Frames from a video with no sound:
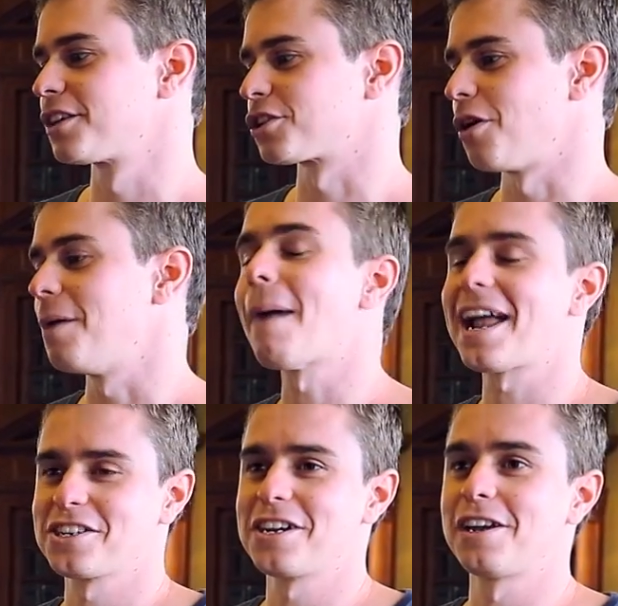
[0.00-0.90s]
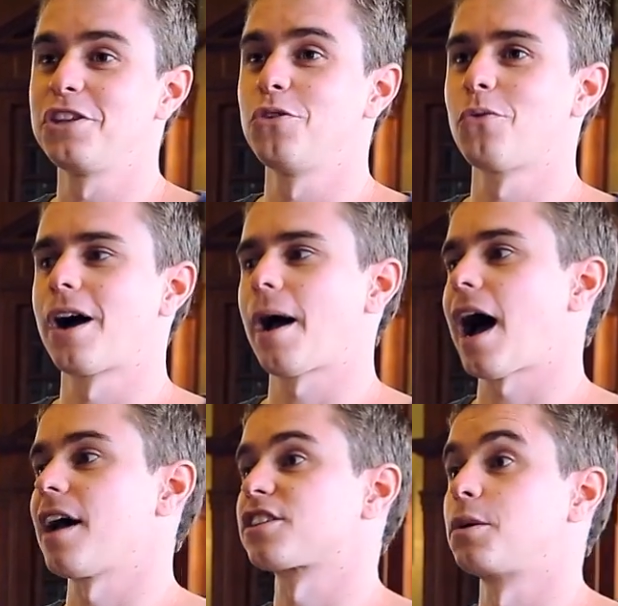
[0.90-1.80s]
So imagine you were
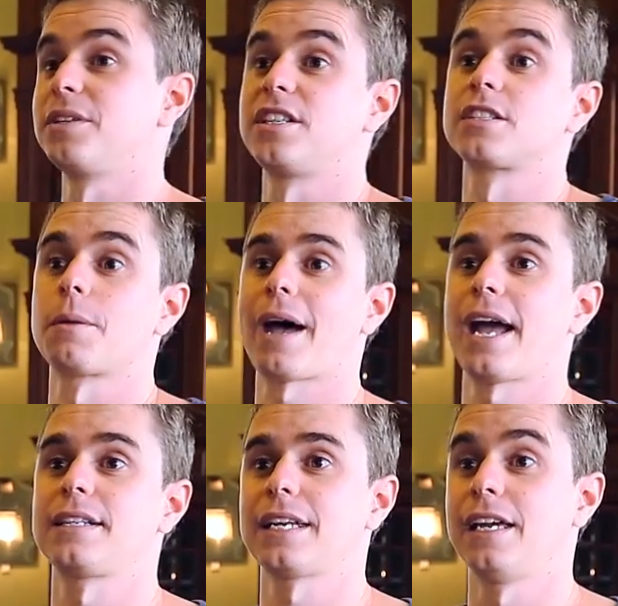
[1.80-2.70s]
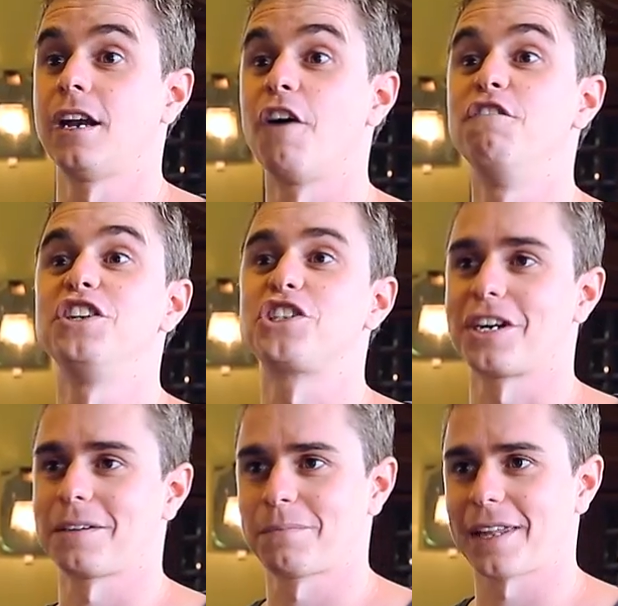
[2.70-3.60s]
asked to participate in a
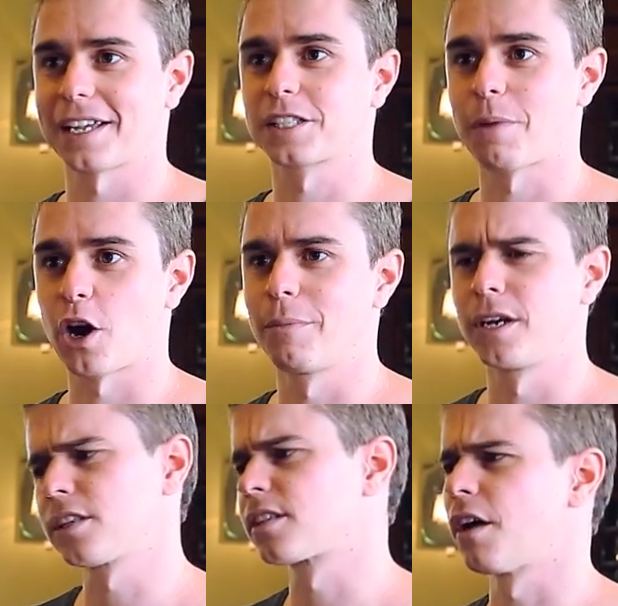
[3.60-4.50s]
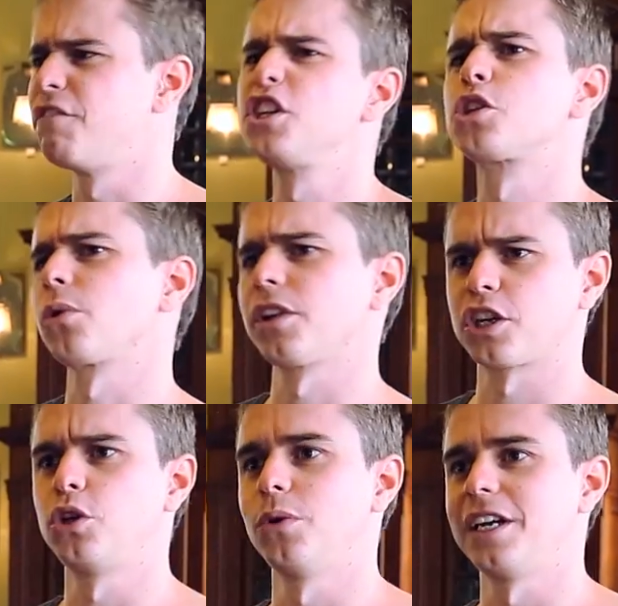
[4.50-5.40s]
vision experiment. This is a visual
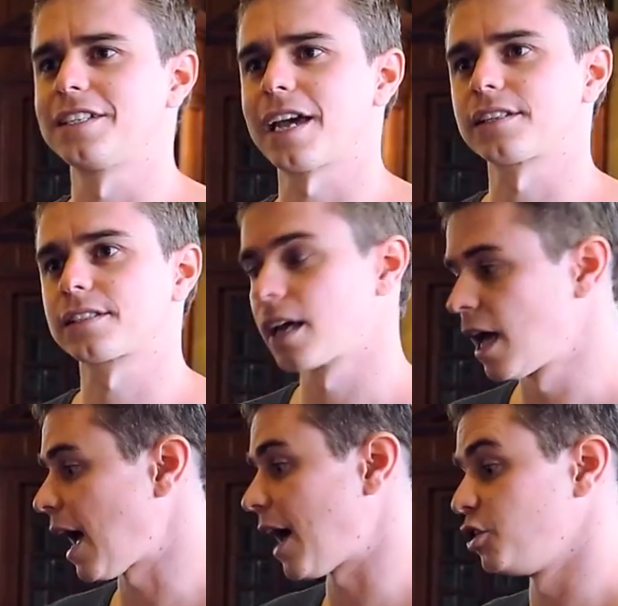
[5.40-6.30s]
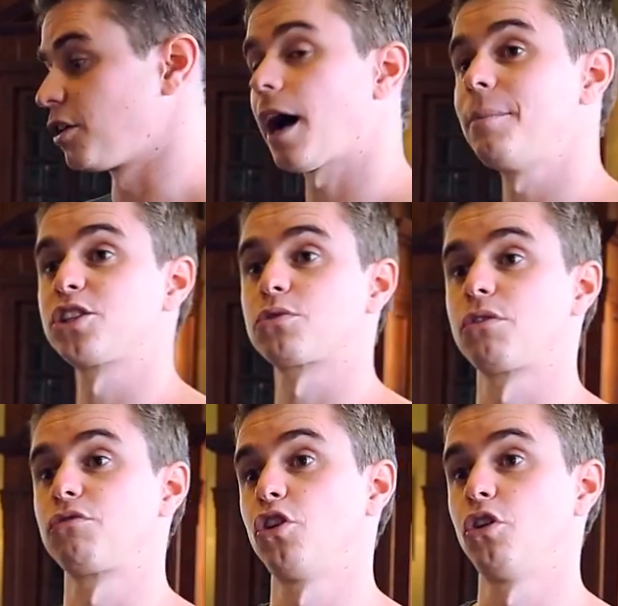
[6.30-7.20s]
acuity test. And you come into
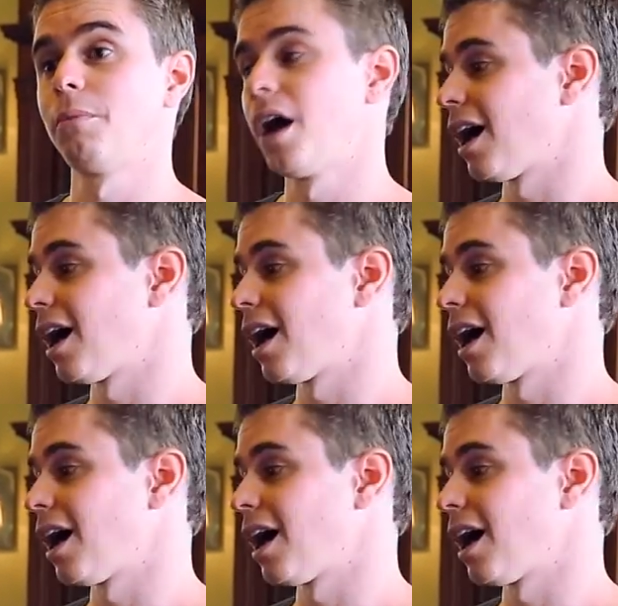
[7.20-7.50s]
a room,